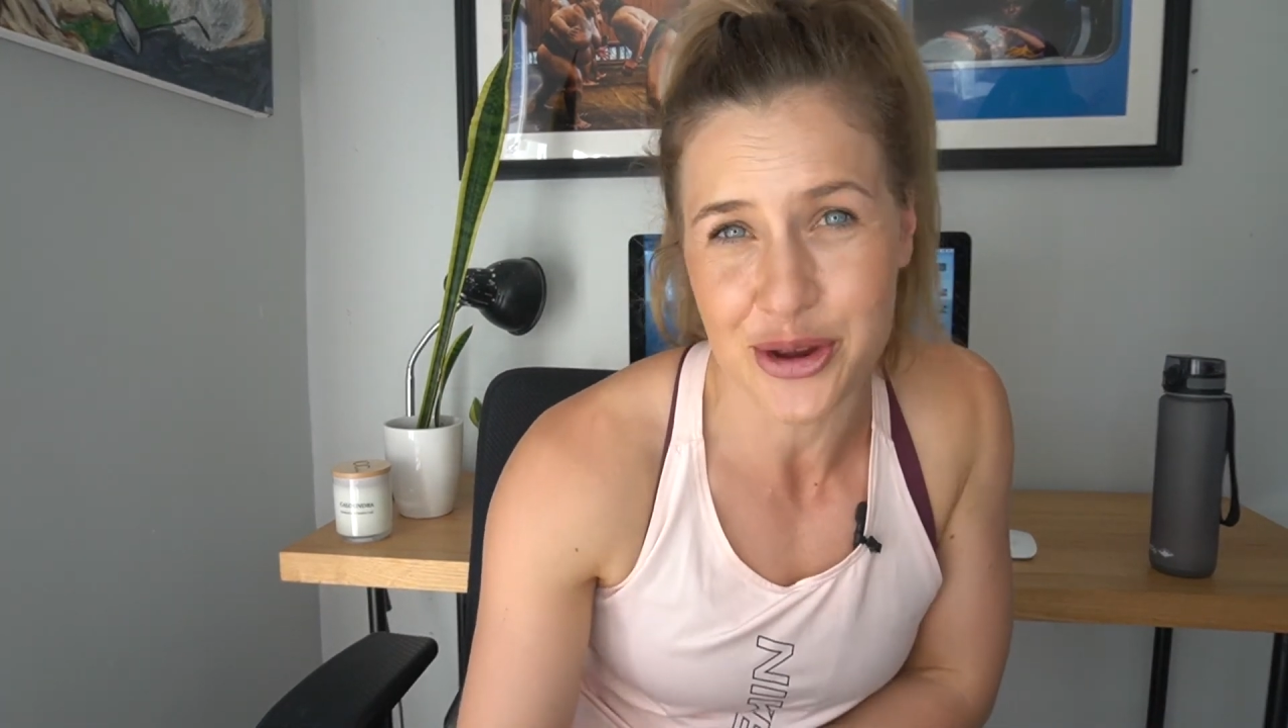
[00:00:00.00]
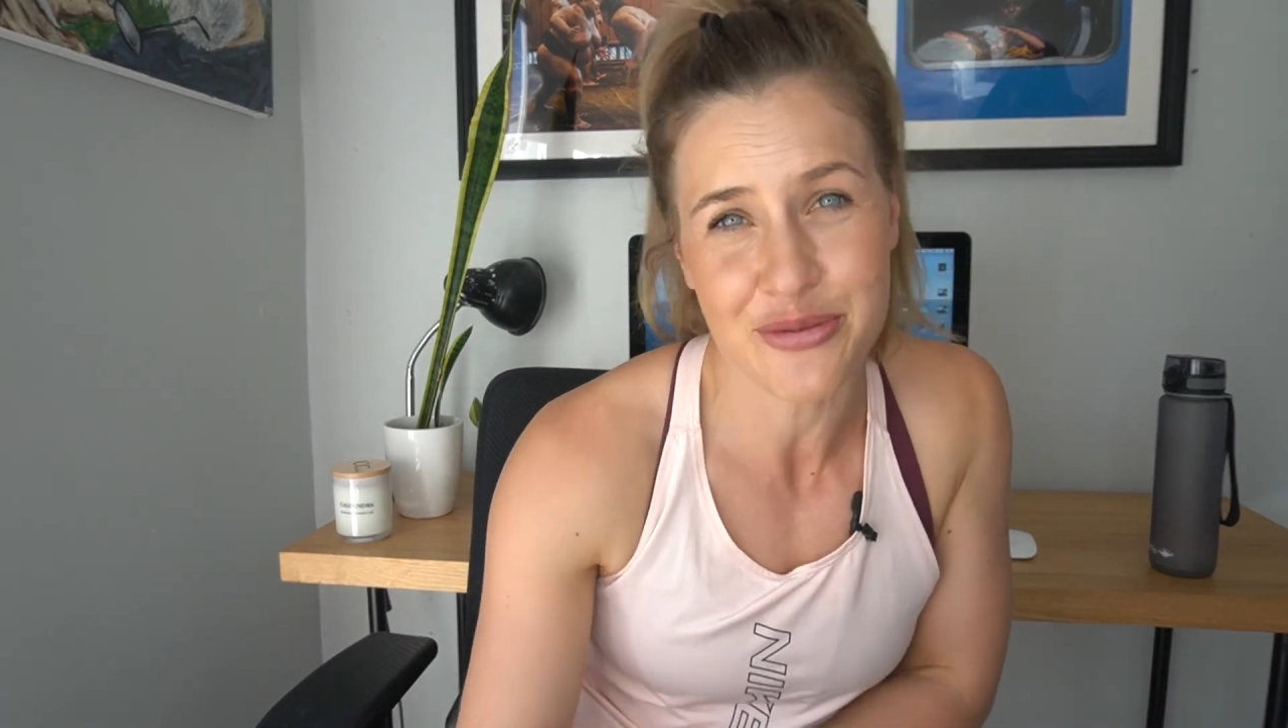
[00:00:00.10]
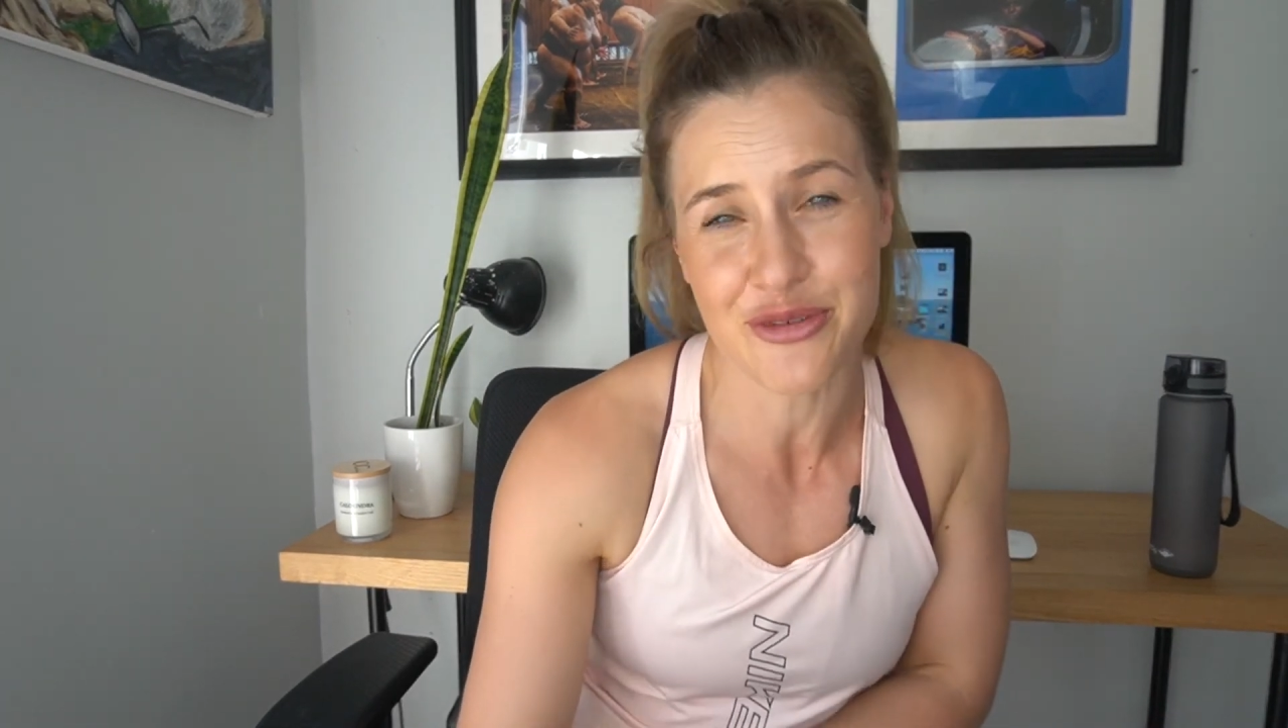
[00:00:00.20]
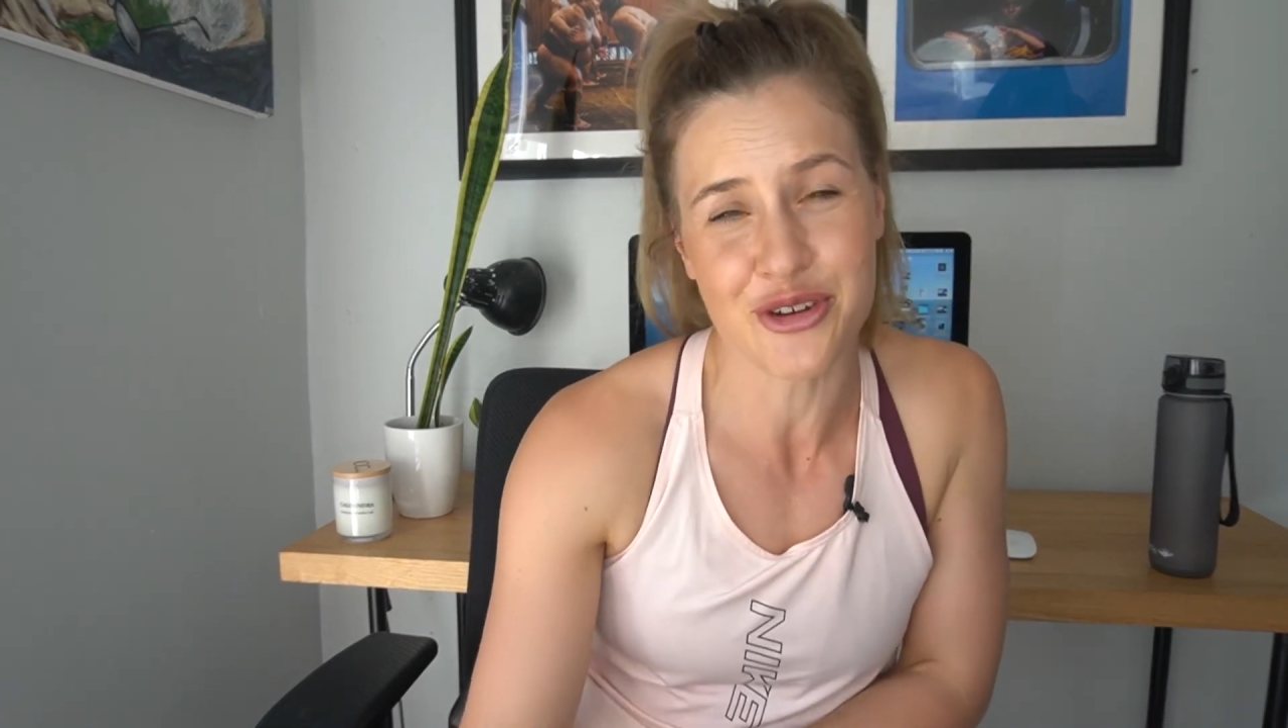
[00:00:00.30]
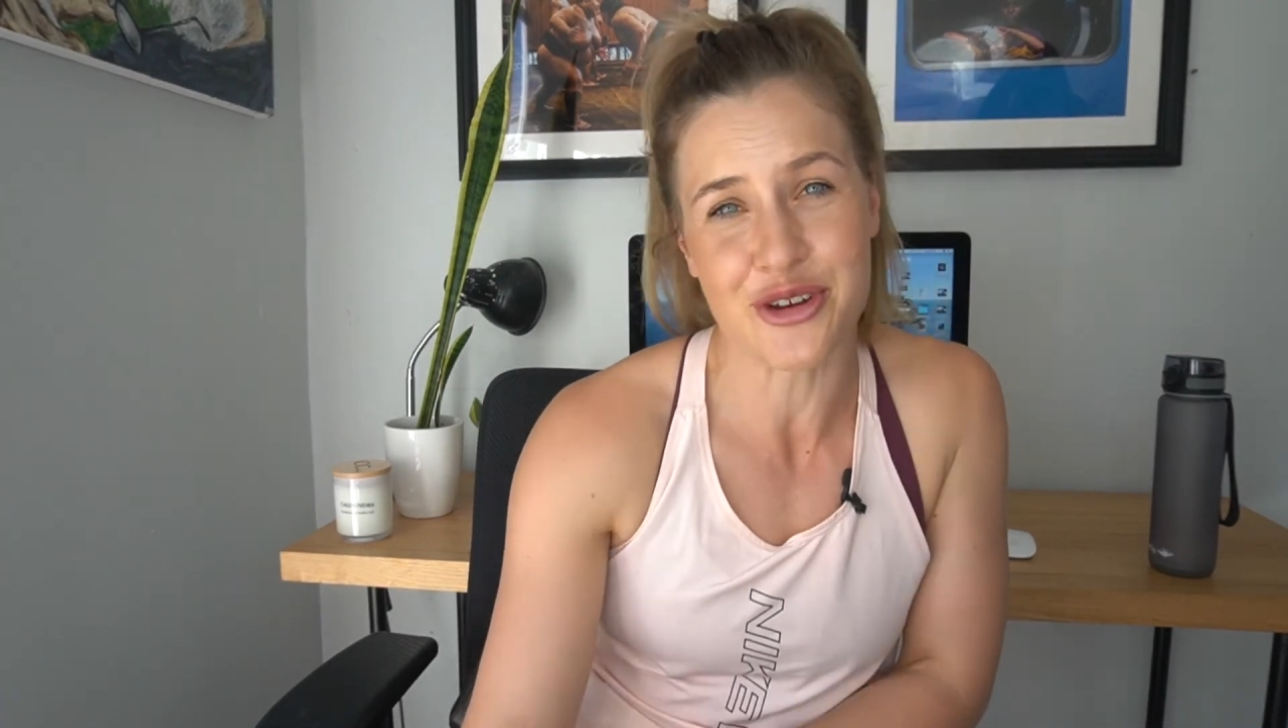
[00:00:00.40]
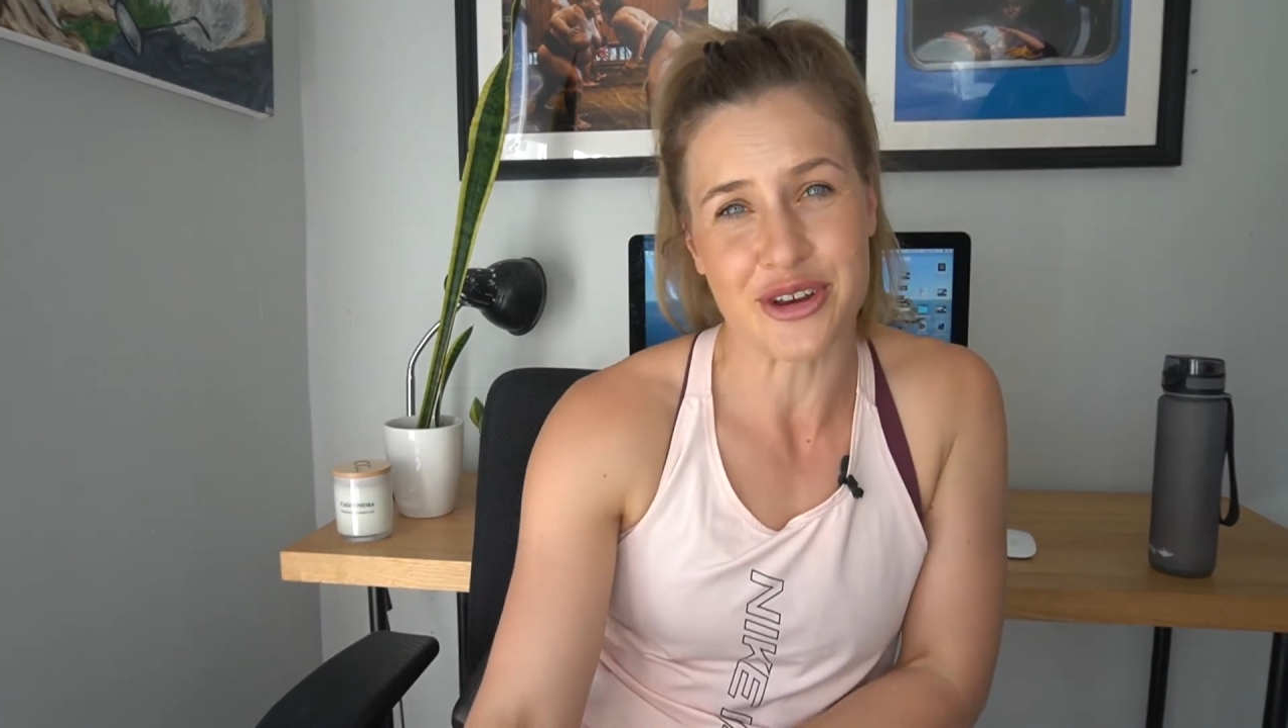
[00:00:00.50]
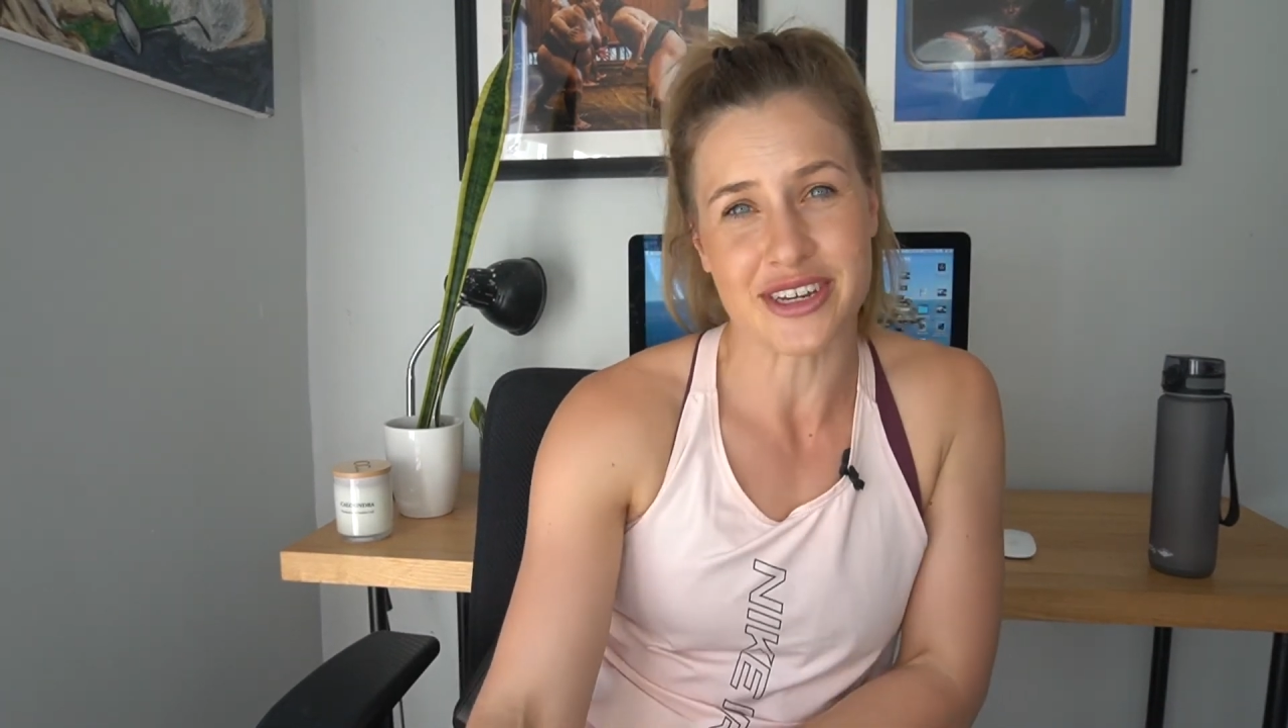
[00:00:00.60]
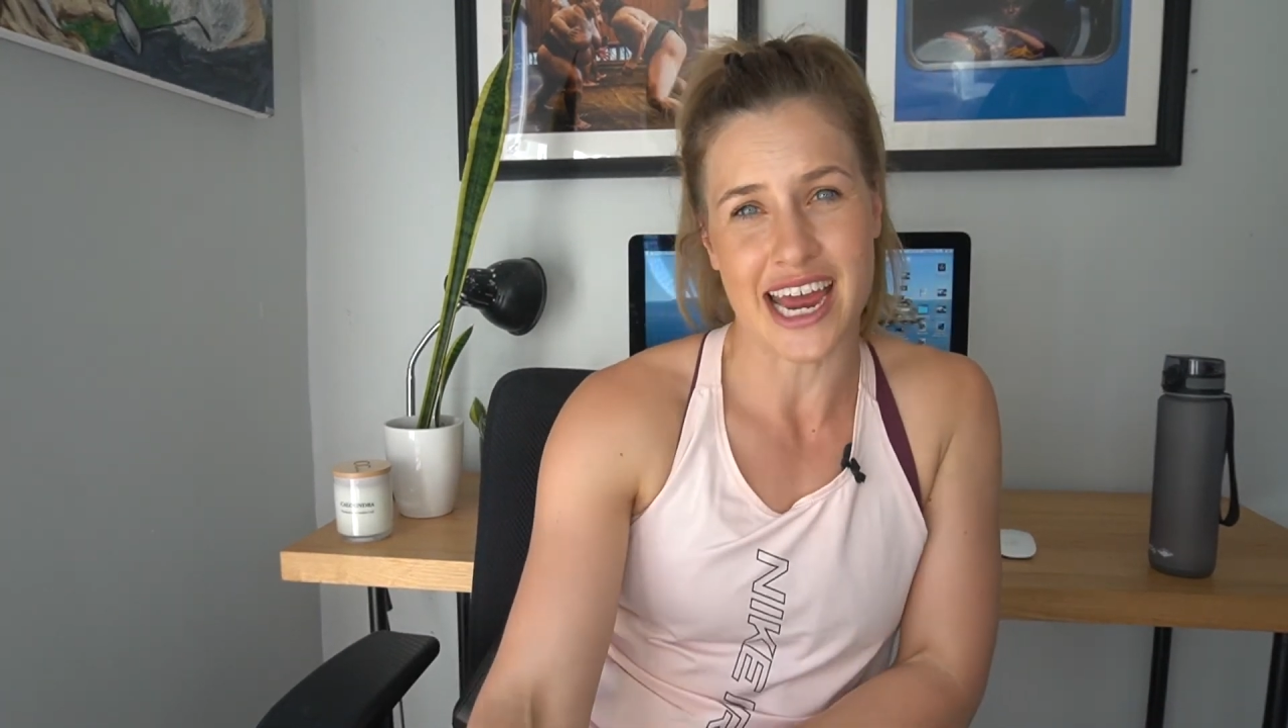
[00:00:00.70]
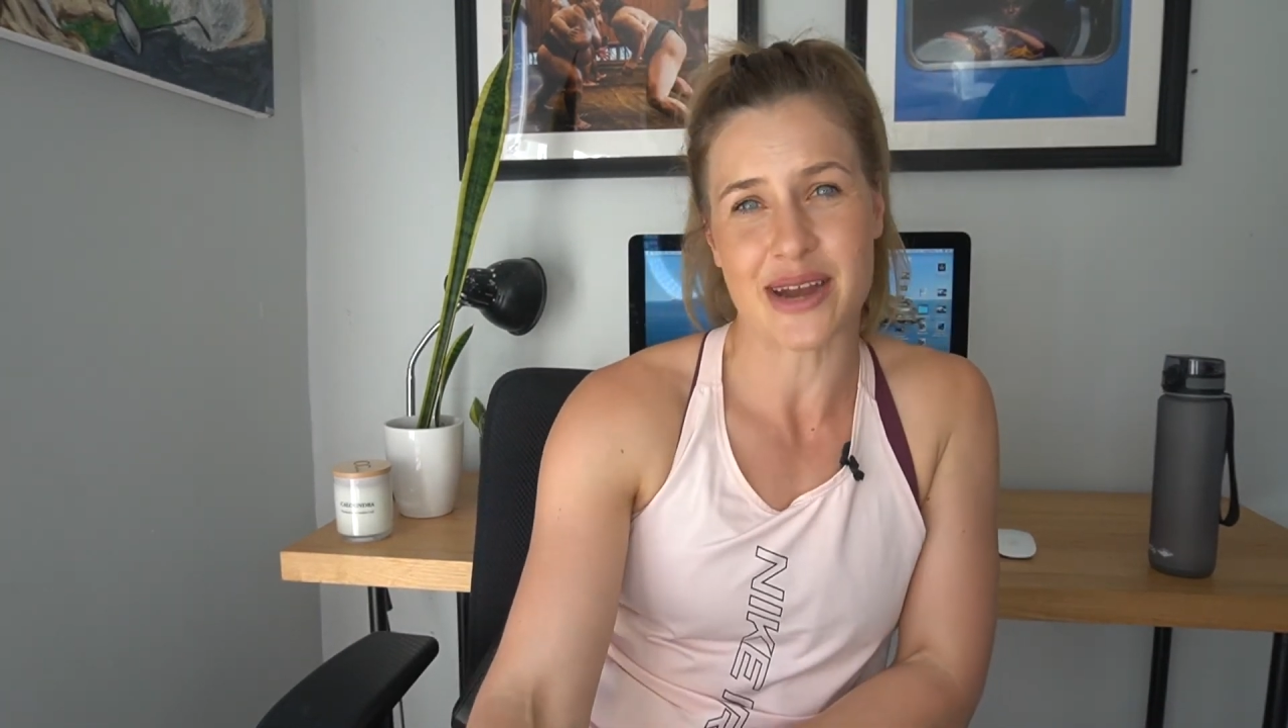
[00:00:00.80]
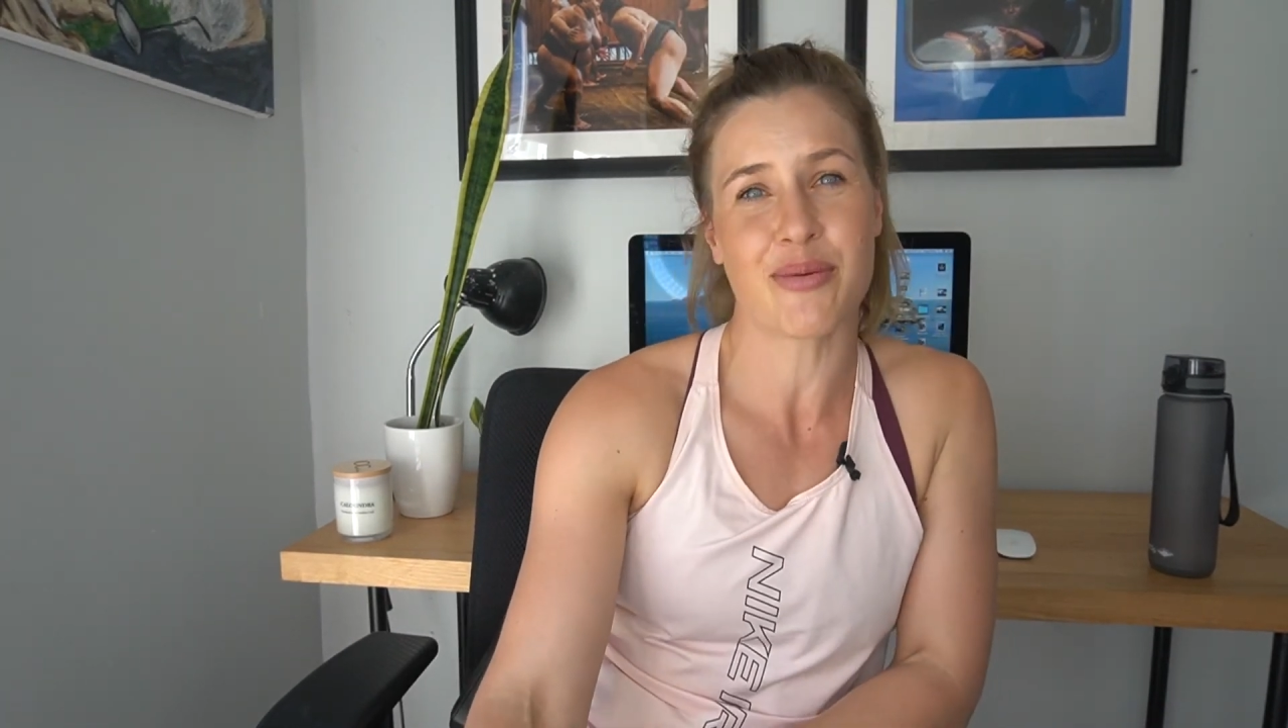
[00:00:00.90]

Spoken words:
own food and